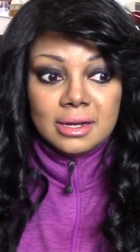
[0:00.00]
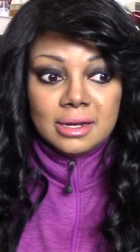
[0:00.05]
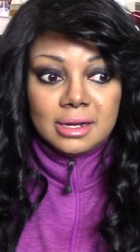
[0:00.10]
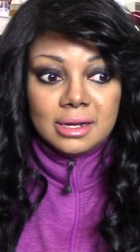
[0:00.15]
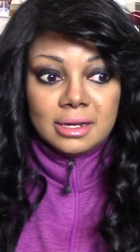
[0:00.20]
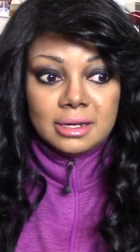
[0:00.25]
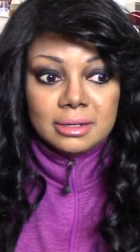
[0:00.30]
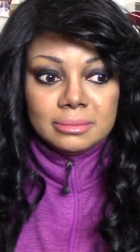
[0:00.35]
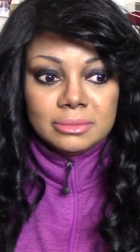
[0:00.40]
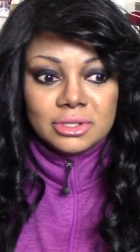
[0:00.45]

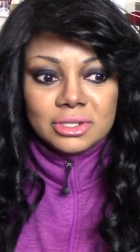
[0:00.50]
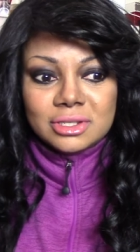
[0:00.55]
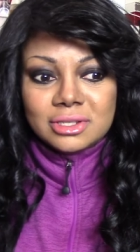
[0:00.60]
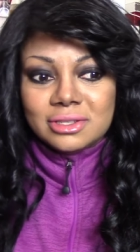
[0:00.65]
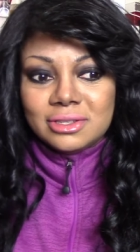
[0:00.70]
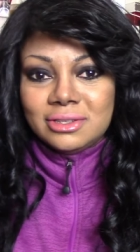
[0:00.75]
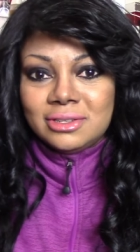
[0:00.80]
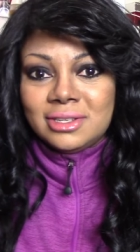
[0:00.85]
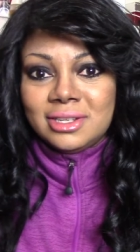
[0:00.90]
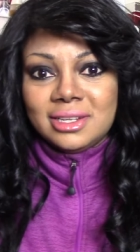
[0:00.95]
Um, just
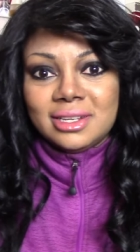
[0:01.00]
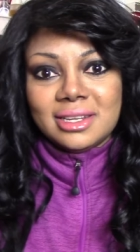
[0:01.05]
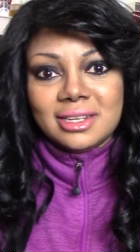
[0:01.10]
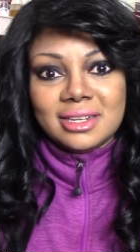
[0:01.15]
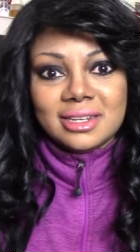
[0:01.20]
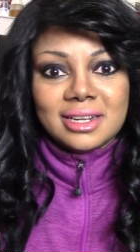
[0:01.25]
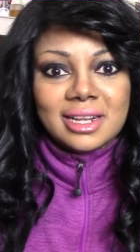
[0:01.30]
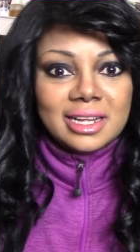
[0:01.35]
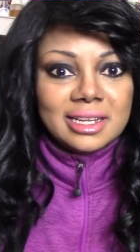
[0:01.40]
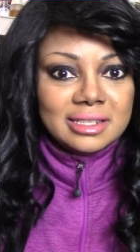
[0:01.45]
so you can get
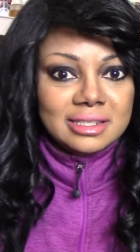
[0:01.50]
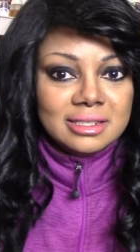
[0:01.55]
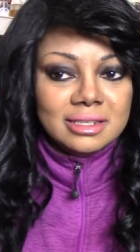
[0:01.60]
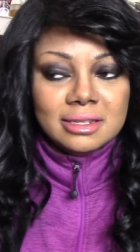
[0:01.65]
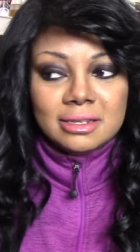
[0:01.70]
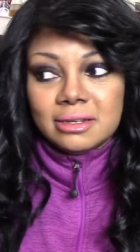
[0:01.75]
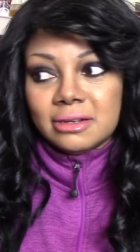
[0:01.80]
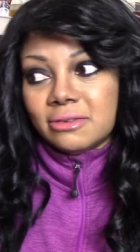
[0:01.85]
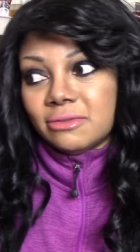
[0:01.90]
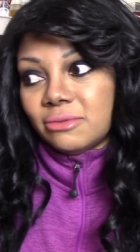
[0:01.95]
an
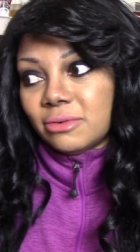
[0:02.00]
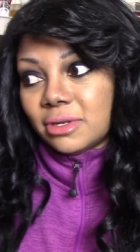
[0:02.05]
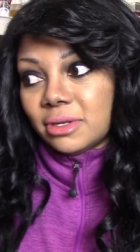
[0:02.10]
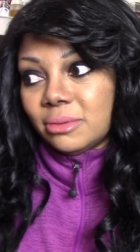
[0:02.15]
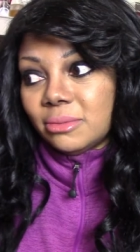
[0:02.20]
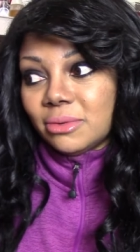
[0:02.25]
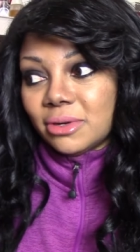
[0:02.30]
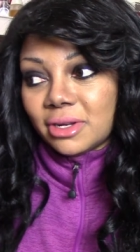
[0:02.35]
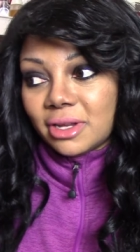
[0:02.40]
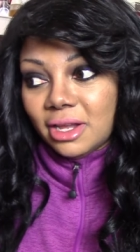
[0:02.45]
idea of what
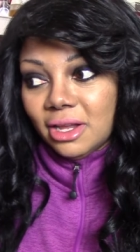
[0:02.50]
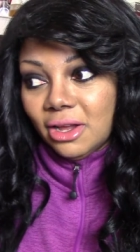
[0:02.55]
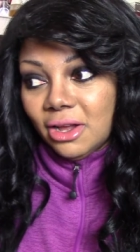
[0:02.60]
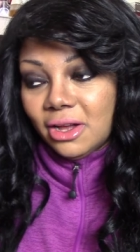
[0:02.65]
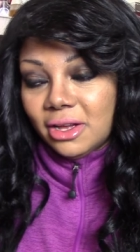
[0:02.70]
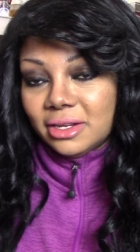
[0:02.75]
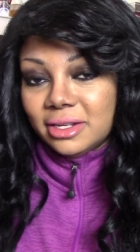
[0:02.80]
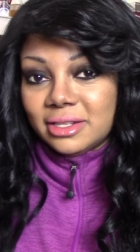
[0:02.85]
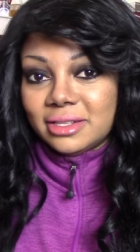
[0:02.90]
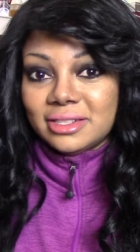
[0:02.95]
I'm working
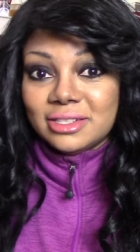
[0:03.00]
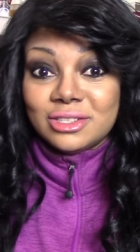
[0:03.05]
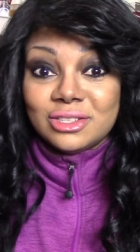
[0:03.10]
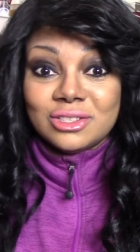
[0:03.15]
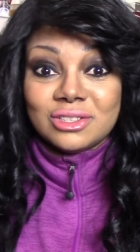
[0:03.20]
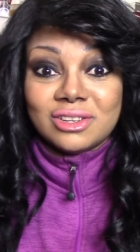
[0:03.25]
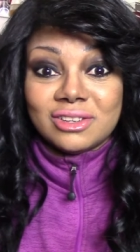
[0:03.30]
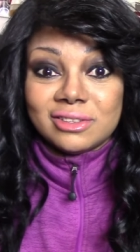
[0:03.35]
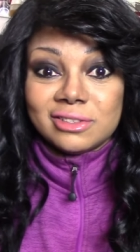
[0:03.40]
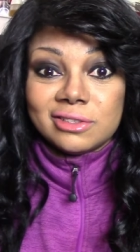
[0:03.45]
on and this
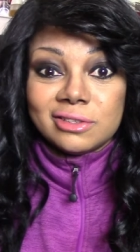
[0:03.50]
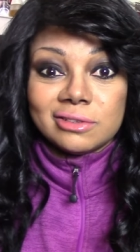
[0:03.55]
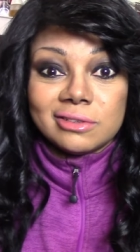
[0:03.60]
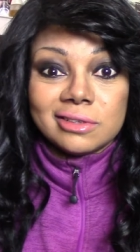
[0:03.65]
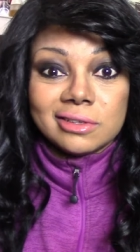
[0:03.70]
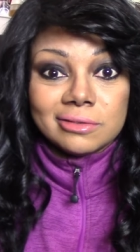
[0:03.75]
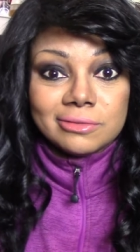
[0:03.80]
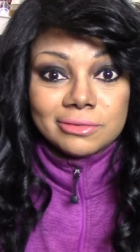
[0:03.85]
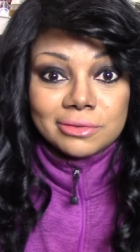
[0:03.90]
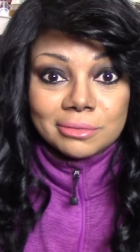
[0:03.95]
is also
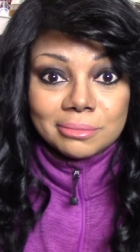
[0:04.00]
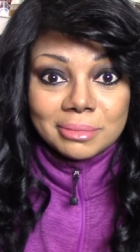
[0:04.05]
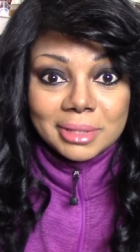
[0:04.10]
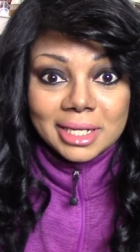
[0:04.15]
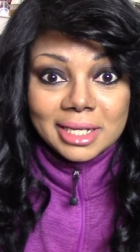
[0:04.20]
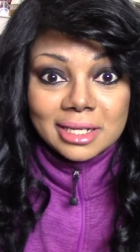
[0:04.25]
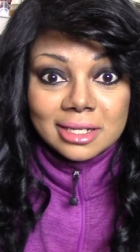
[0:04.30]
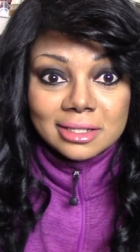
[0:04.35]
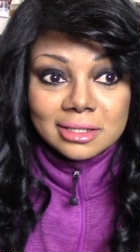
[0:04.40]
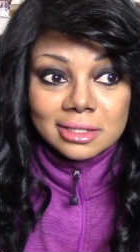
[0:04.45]
good for
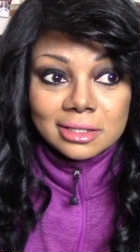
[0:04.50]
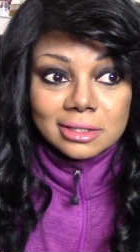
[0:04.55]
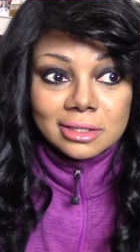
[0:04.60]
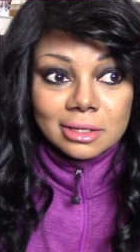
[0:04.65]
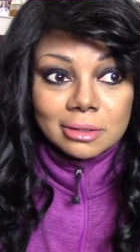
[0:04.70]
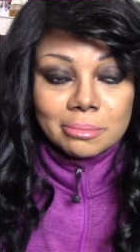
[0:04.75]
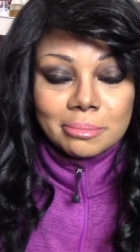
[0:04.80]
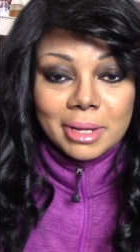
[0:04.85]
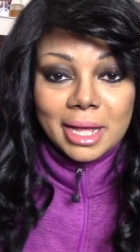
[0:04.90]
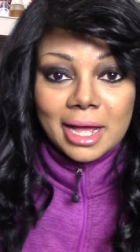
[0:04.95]
me to
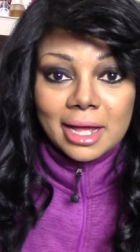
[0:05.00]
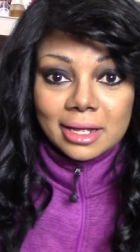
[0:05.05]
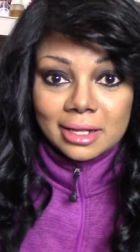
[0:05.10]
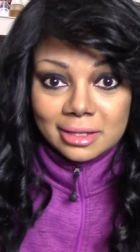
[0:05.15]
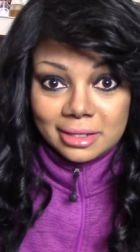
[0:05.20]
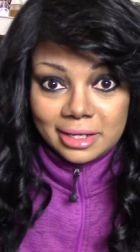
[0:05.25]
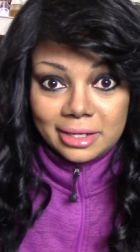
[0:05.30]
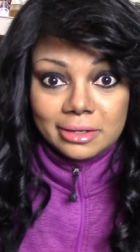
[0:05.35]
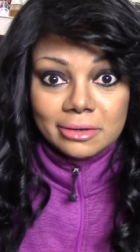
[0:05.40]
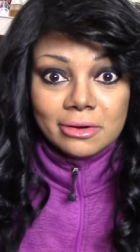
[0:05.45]
look back
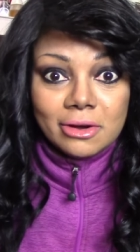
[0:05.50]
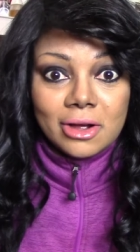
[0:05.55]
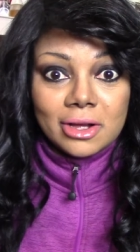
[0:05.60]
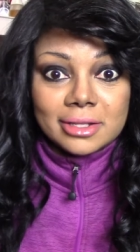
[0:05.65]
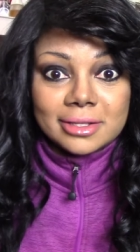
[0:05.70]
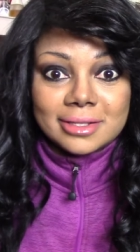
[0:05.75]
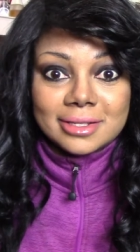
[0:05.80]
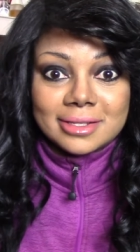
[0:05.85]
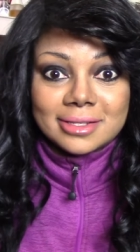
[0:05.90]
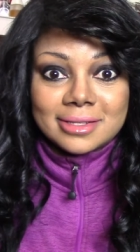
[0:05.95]
later
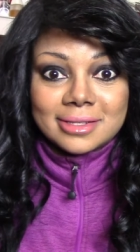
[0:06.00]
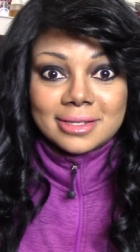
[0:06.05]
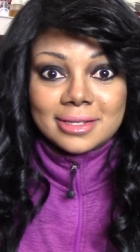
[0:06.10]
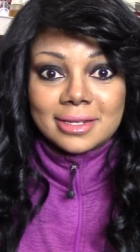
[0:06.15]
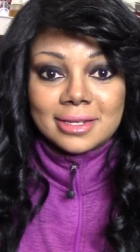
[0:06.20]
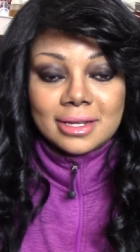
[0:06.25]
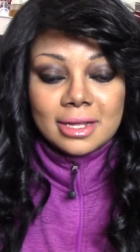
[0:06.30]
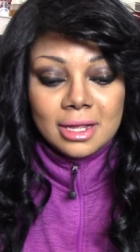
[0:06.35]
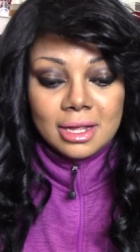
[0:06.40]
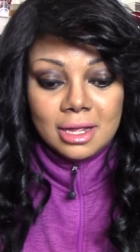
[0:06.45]
on to
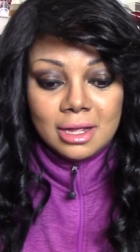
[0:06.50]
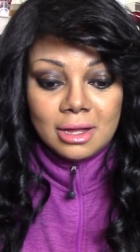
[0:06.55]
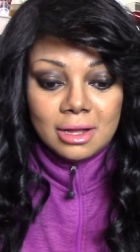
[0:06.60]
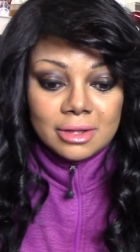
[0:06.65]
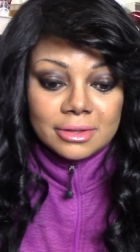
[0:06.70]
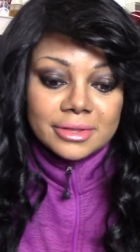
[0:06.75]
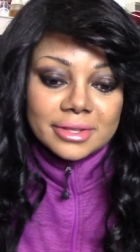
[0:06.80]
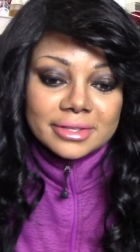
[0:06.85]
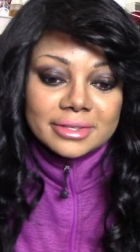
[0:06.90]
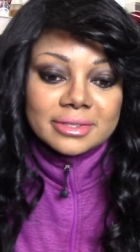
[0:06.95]
see
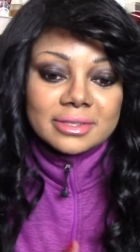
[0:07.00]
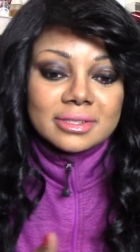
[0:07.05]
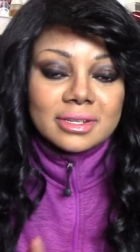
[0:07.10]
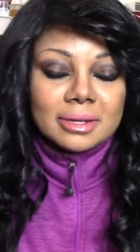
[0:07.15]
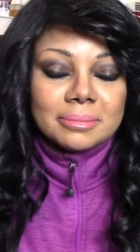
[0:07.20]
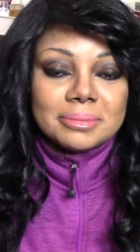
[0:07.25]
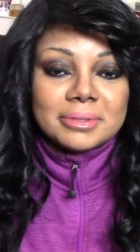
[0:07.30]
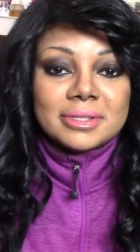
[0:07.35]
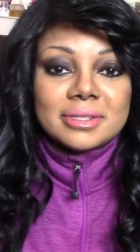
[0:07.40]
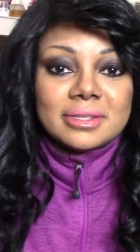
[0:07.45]
the
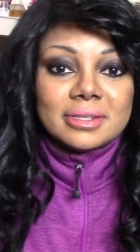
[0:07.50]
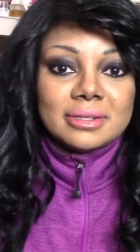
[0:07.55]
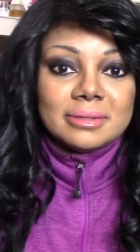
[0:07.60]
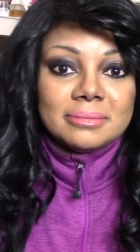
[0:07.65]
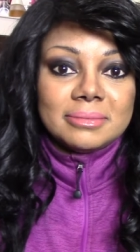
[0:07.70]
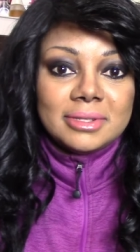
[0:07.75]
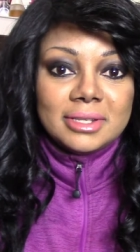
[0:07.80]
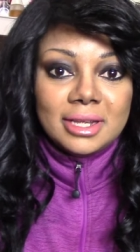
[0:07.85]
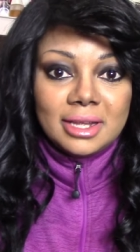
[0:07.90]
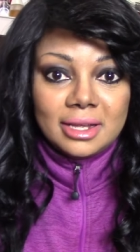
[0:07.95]
steps that
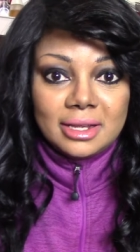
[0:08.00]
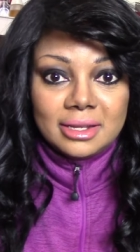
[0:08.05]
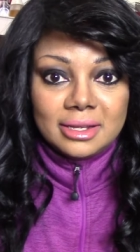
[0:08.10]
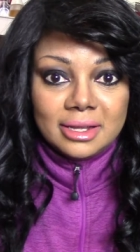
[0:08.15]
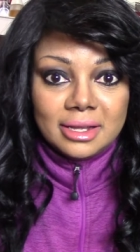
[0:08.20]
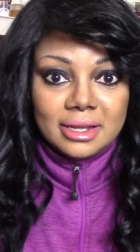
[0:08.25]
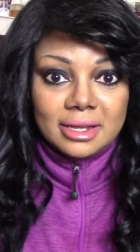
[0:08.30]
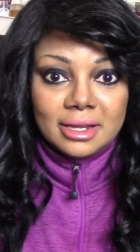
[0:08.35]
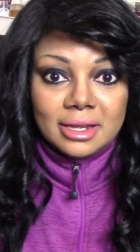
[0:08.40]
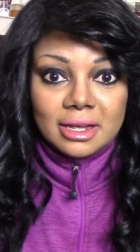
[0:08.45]
I'm
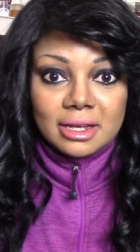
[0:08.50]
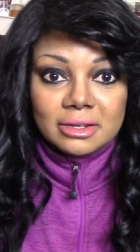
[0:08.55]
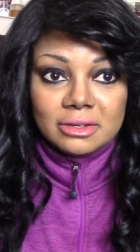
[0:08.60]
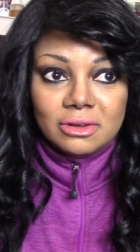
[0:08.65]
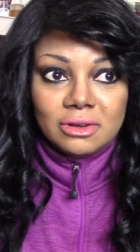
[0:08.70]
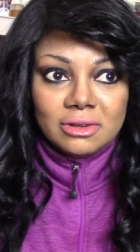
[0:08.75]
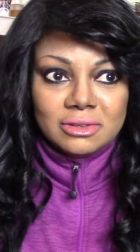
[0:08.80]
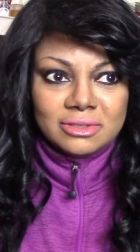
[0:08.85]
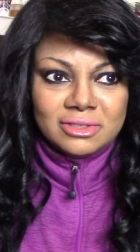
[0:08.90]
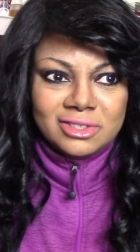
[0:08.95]
taking and
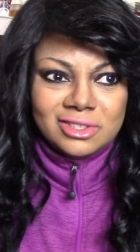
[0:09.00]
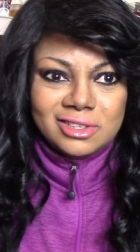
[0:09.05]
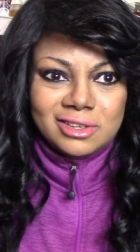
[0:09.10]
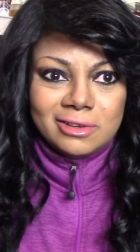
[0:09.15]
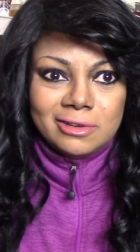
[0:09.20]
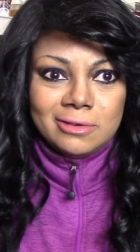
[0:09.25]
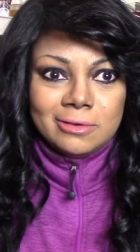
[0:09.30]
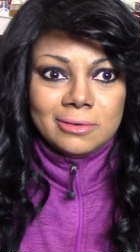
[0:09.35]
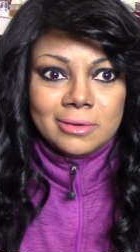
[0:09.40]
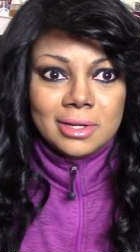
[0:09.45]

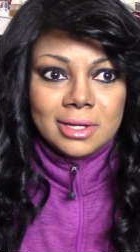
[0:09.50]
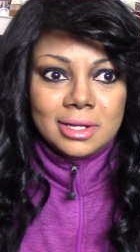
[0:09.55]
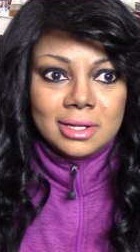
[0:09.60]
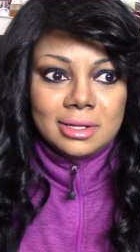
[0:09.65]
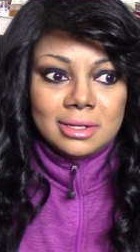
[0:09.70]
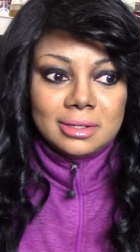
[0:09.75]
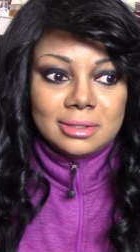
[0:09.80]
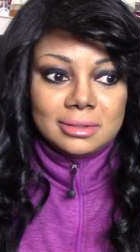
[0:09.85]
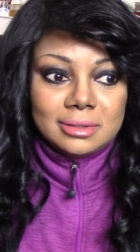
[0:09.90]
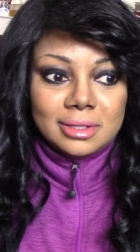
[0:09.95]
also
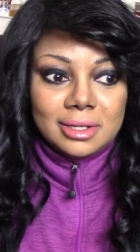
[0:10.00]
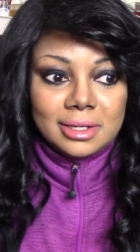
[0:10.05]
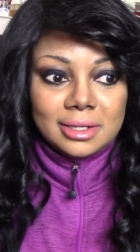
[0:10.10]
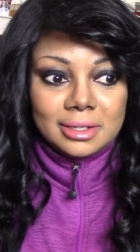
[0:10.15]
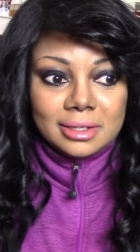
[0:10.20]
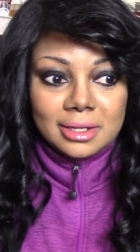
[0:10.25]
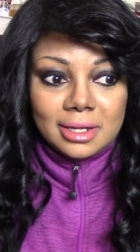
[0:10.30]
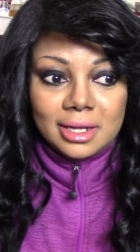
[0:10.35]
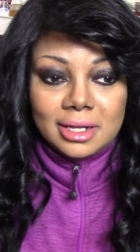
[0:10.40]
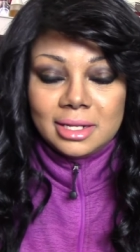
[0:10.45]

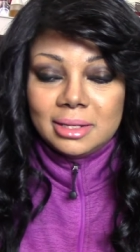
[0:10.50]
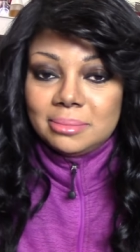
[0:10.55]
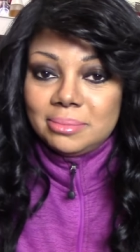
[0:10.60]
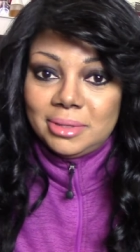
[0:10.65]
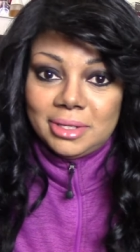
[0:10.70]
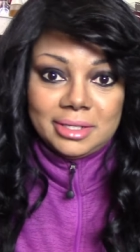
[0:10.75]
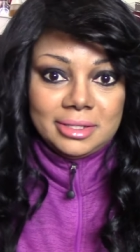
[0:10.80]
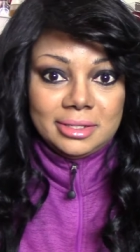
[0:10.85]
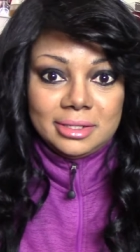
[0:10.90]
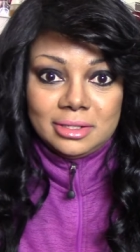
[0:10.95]
like any
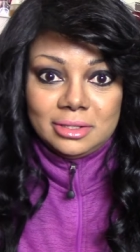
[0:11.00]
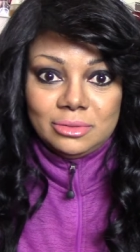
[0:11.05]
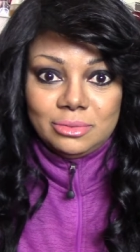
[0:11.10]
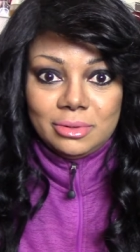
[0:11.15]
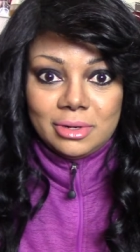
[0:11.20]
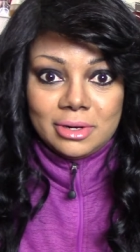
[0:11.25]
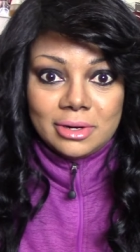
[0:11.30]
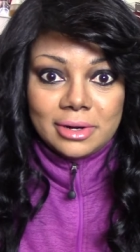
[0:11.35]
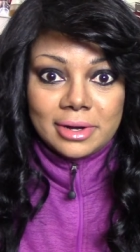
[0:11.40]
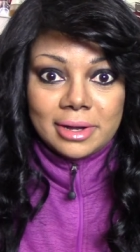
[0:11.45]
places
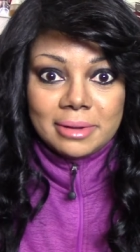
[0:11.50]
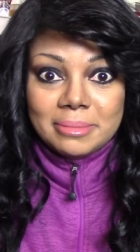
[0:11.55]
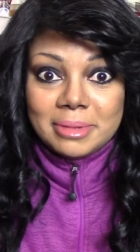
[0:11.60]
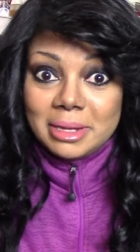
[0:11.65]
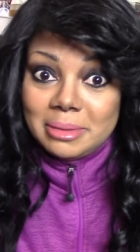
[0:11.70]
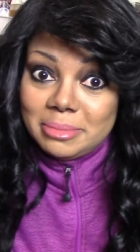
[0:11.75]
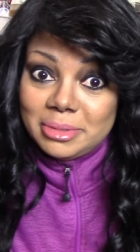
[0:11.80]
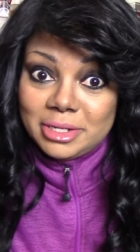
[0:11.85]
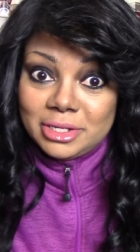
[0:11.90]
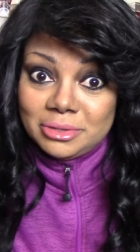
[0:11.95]
where I
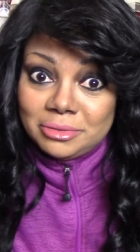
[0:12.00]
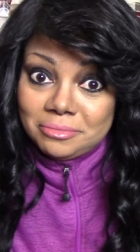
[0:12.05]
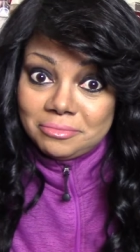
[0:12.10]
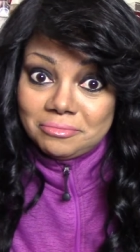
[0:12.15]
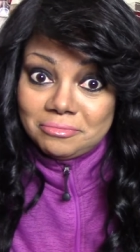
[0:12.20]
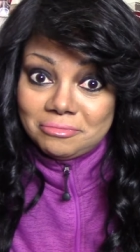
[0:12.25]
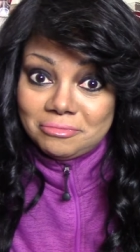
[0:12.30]
may be